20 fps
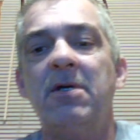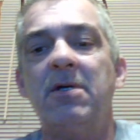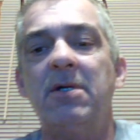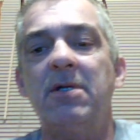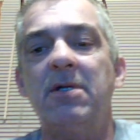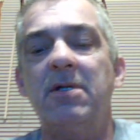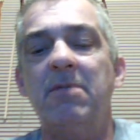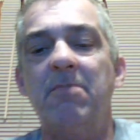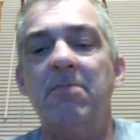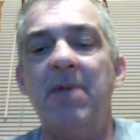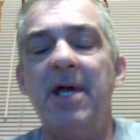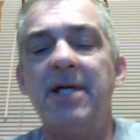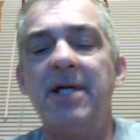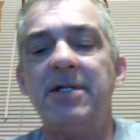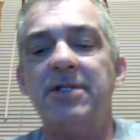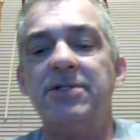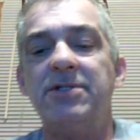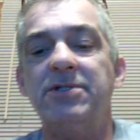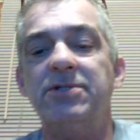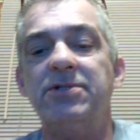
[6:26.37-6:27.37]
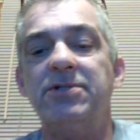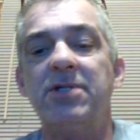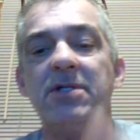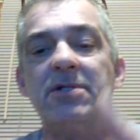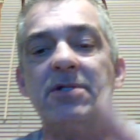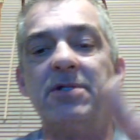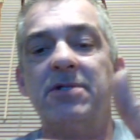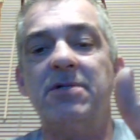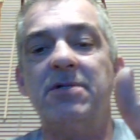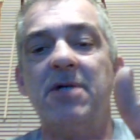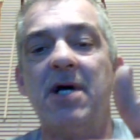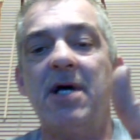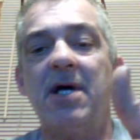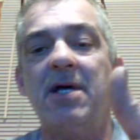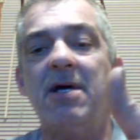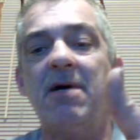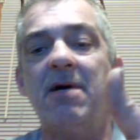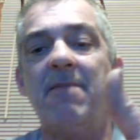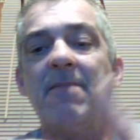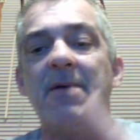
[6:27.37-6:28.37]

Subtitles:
the bandage is starting to dry up.